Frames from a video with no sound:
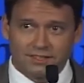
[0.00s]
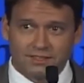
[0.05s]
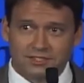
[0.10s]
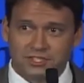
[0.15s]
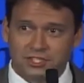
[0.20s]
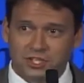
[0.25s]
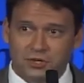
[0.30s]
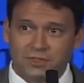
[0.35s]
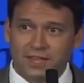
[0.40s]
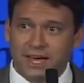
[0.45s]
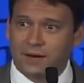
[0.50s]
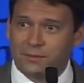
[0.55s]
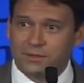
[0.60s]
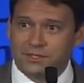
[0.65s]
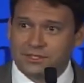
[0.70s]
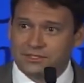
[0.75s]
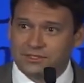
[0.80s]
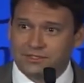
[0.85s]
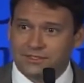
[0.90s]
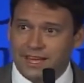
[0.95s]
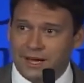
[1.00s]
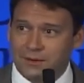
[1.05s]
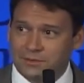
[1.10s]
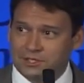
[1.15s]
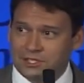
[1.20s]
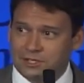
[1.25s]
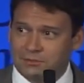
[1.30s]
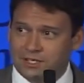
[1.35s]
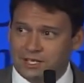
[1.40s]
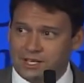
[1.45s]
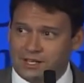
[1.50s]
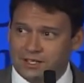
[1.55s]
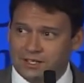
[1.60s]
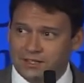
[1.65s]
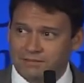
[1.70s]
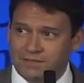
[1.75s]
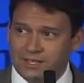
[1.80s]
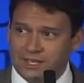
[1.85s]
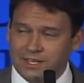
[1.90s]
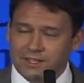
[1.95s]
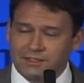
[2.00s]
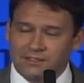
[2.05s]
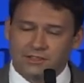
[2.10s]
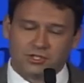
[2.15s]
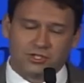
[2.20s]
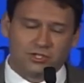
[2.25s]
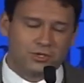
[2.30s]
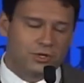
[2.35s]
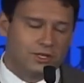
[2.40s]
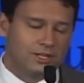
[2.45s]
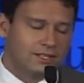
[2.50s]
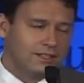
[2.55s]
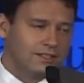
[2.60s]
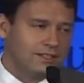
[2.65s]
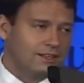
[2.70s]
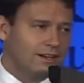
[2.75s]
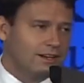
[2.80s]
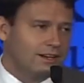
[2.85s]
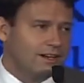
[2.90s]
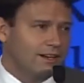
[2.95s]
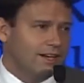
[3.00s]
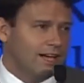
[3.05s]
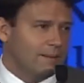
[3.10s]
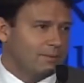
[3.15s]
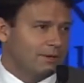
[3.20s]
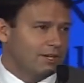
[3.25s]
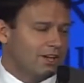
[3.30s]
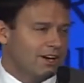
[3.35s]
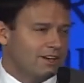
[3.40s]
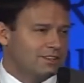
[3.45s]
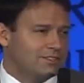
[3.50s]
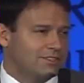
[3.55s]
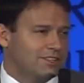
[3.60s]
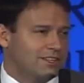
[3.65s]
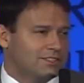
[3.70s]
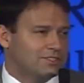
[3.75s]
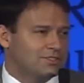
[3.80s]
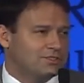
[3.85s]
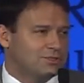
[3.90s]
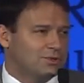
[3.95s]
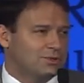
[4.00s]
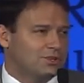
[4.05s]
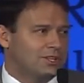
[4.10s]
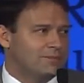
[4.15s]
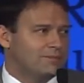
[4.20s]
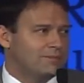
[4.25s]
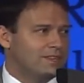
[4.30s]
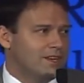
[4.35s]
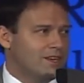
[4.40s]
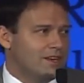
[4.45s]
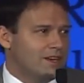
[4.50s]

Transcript: So that was the beginning. There's a quick epilogue to that story.